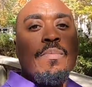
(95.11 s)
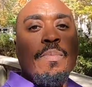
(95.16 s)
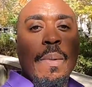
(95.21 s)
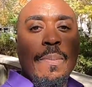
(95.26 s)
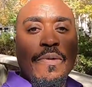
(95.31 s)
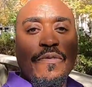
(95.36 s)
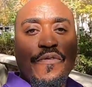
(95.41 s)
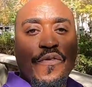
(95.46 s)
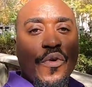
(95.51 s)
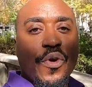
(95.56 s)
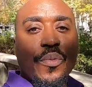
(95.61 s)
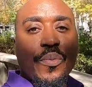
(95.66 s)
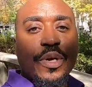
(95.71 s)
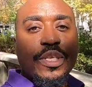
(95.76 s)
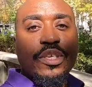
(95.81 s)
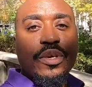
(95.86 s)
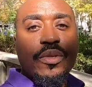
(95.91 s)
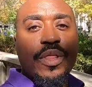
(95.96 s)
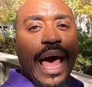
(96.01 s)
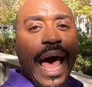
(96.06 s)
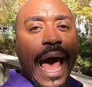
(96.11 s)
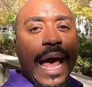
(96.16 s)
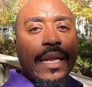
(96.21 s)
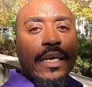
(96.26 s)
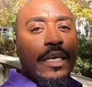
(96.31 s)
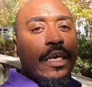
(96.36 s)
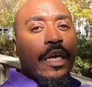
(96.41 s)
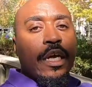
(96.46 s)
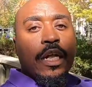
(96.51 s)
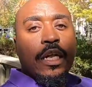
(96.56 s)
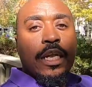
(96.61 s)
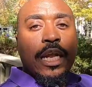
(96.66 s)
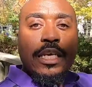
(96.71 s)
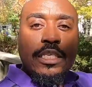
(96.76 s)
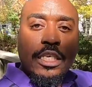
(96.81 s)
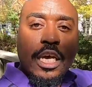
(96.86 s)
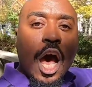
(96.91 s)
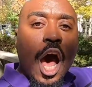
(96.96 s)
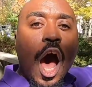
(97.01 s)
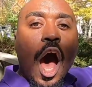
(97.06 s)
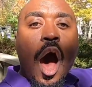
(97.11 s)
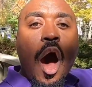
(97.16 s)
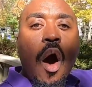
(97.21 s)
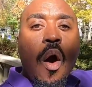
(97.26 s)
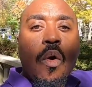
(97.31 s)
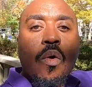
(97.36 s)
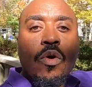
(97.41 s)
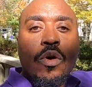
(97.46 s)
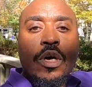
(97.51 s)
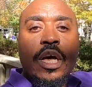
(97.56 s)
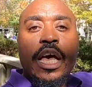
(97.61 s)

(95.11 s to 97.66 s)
But before we do that, let's go.